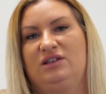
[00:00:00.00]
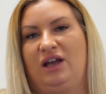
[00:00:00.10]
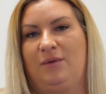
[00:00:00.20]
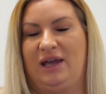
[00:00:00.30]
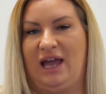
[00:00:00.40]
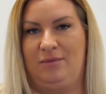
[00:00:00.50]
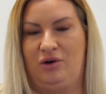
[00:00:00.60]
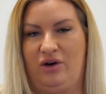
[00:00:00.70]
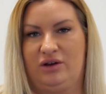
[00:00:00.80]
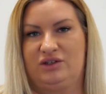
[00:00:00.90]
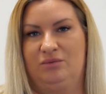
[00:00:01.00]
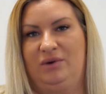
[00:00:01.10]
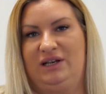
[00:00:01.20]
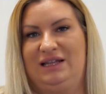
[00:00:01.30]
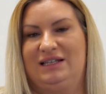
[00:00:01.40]
ago we came across
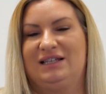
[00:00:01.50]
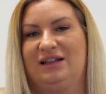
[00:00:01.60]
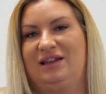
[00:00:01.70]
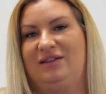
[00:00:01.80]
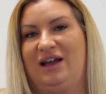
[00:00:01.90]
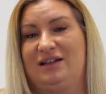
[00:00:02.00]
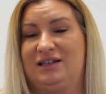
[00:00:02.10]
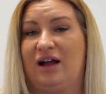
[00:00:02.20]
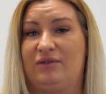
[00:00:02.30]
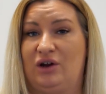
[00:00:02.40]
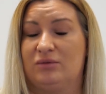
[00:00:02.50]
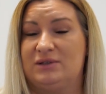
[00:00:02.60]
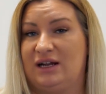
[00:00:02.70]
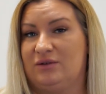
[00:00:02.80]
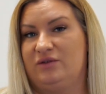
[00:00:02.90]
somebody that said that their staff had
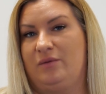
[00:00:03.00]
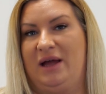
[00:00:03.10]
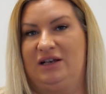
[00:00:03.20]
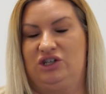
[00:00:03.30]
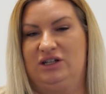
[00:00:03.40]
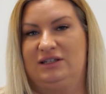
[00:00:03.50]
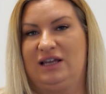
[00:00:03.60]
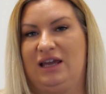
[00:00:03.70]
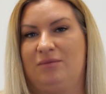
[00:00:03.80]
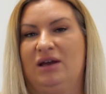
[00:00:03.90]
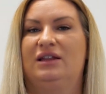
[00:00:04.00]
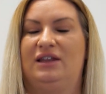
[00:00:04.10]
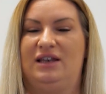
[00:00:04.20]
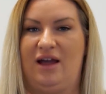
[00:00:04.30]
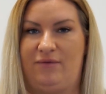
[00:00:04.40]
opted out of a pension scheme.
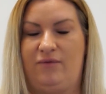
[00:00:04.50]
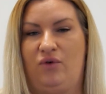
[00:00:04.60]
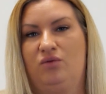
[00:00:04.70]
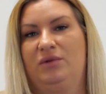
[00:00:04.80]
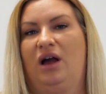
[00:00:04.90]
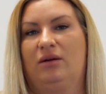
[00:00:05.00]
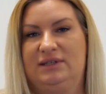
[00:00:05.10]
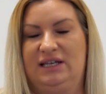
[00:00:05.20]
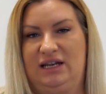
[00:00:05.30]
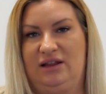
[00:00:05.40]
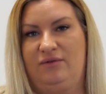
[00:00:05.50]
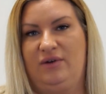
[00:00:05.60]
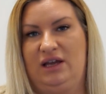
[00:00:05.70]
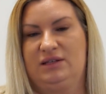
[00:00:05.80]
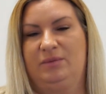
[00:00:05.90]
They'd never formally opted in the
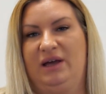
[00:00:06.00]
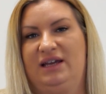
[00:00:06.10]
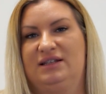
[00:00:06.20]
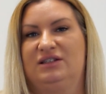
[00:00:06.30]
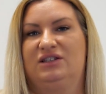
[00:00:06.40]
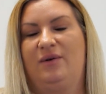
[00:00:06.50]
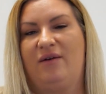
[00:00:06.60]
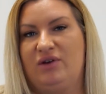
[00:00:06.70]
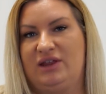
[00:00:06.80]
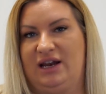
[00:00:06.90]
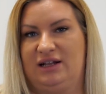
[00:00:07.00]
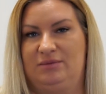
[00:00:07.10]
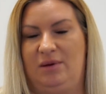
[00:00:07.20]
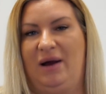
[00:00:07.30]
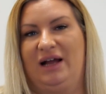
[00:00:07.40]
first place, and so everything had
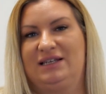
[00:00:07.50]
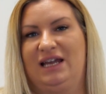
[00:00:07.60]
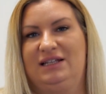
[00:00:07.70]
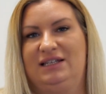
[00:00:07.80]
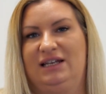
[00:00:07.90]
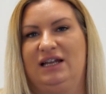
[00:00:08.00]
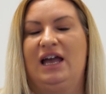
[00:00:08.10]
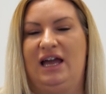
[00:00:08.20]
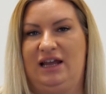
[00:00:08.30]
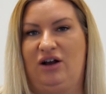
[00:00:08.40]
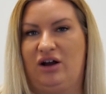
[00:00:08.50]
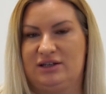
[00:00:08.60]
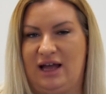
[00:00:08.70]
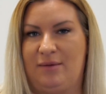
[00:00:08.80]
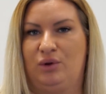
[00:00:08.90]
to be backdated, and it
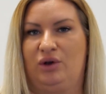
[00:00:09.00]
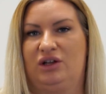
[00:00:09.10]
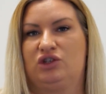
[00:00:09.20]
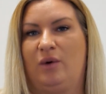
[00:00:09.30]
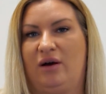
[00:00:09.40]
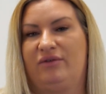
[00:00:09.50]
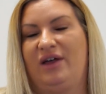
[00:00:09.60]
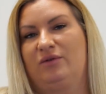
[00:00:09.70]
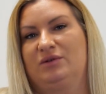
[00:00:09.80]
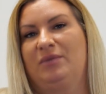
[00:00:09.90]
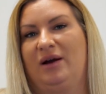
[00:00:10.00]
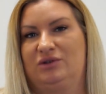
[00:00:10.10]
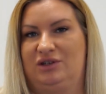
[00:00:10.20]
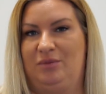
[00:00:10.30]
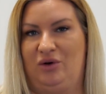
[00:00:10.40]
cost that employer
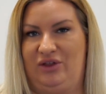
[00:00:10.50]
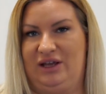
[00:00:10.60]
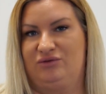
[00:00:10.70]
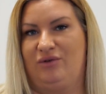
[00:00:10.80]
£12,000 to put things